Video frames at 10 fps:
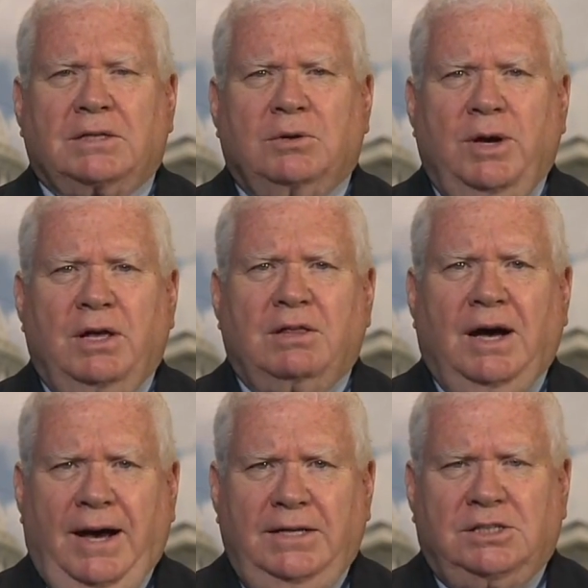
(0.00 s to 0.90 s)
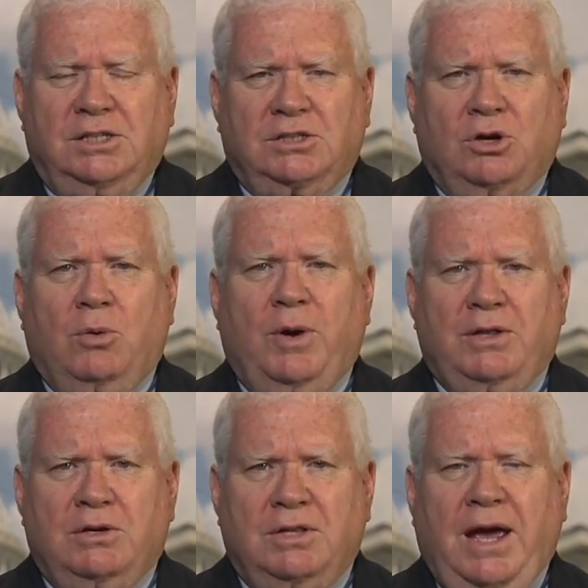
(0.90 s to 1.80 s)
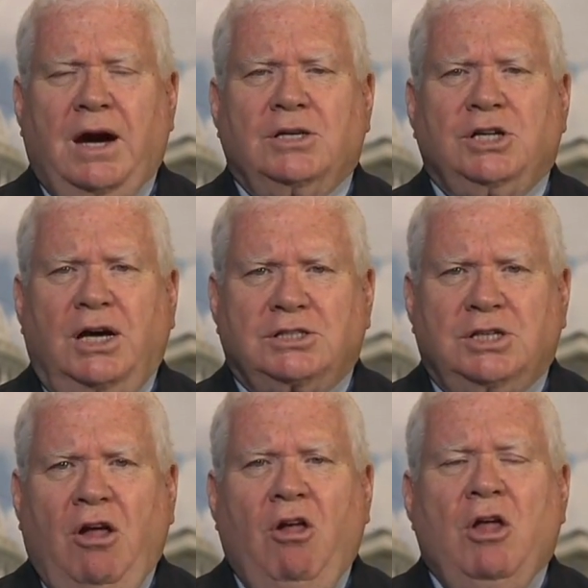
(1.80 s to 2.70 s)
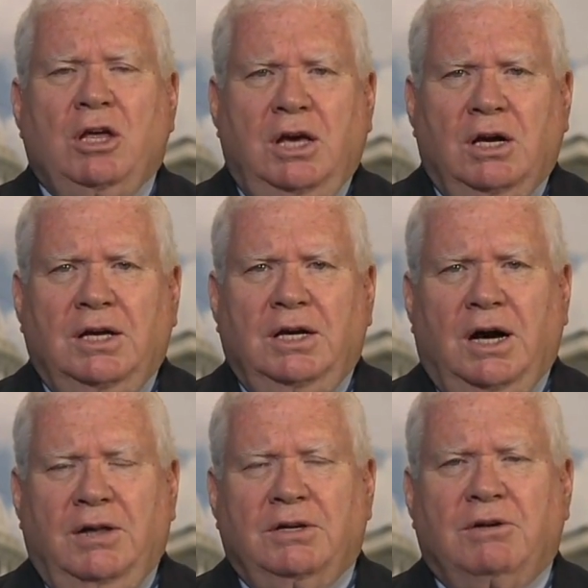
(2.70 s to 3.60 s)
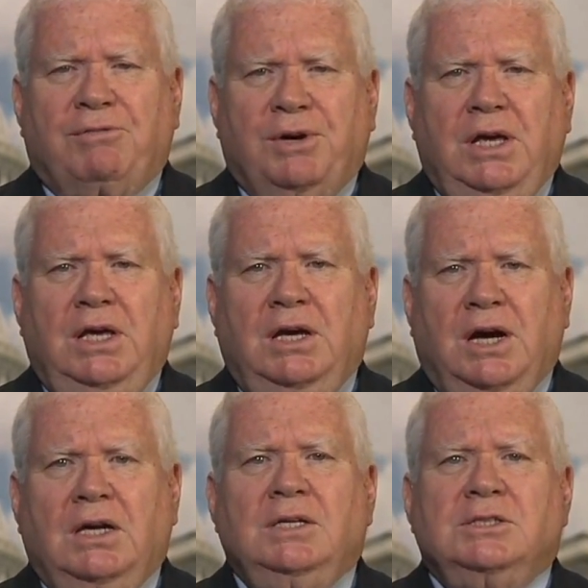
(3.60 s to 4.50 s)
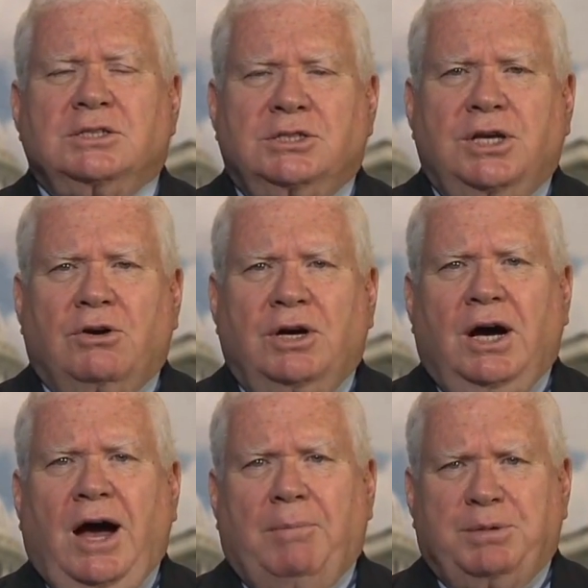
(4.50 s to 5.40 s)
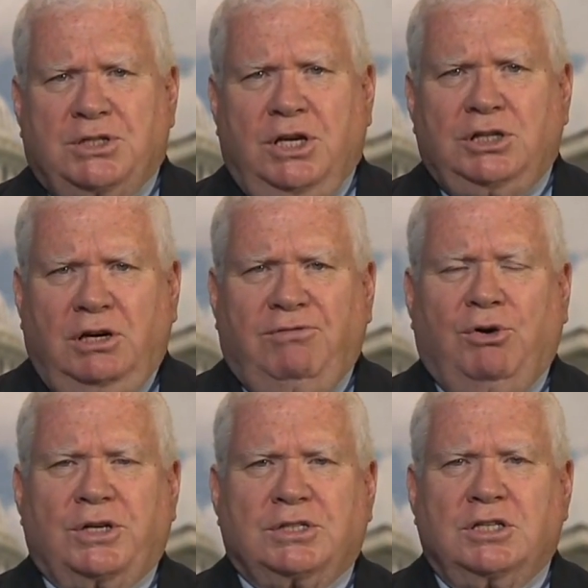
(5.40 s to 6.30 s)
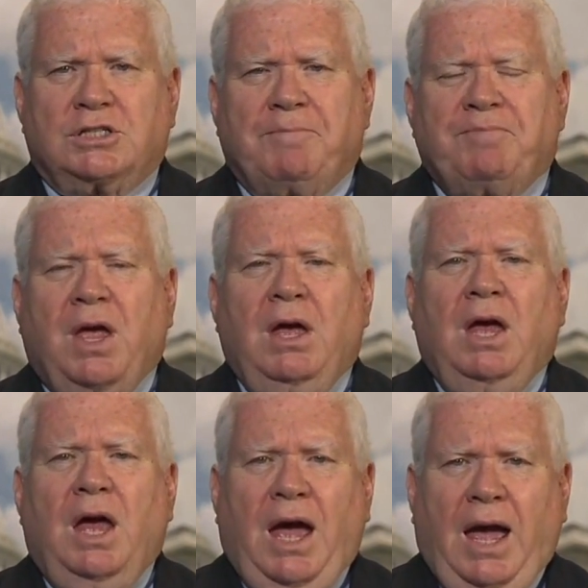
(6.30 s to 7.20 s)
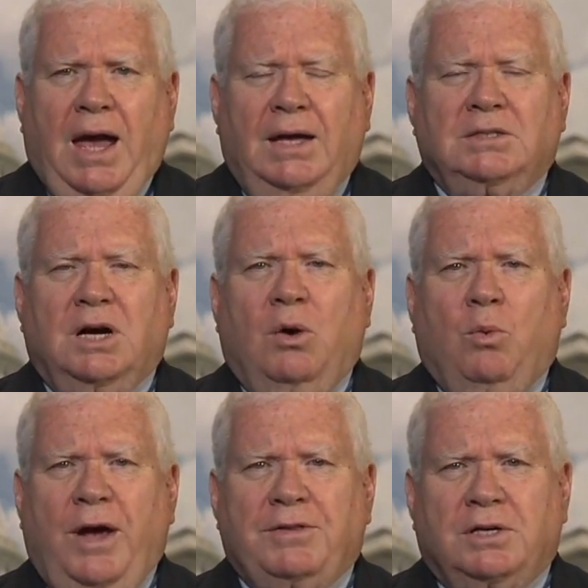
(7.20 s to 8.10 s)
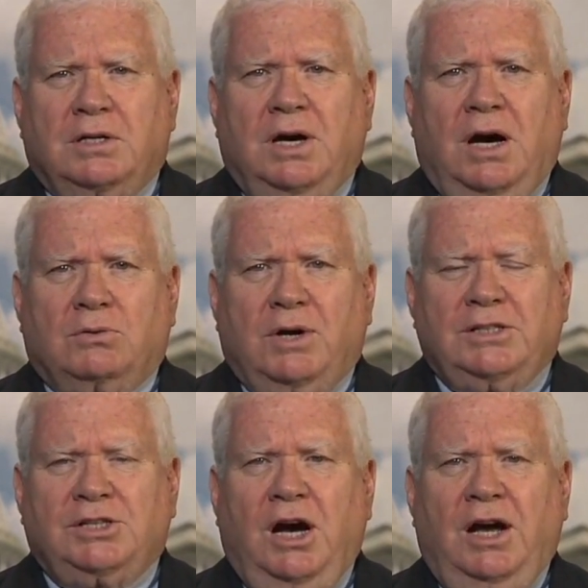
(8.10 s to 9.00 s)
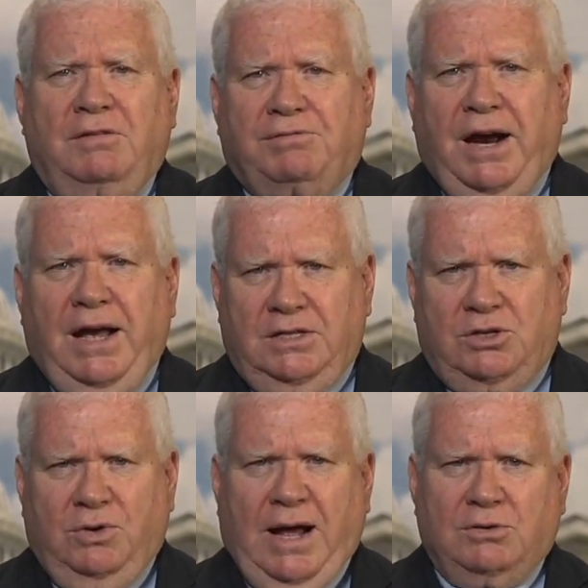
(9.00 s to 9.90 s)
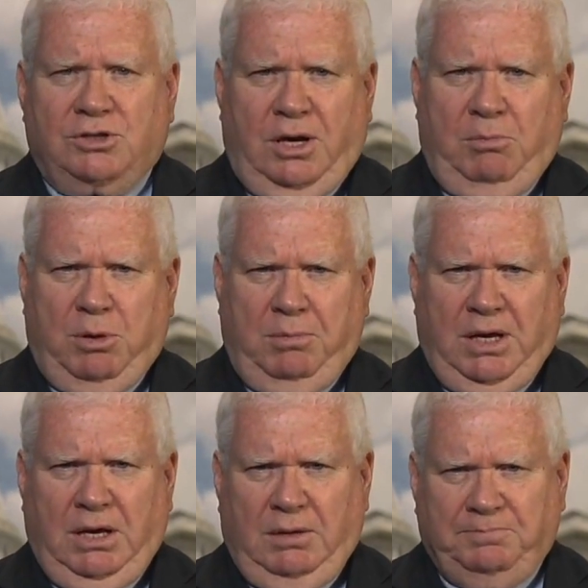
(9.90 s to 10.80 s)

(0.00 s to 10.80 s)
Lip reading: with ISIS, or whether they are just killing other free Syria opposition forces, and whether Russia and France, who now seem to be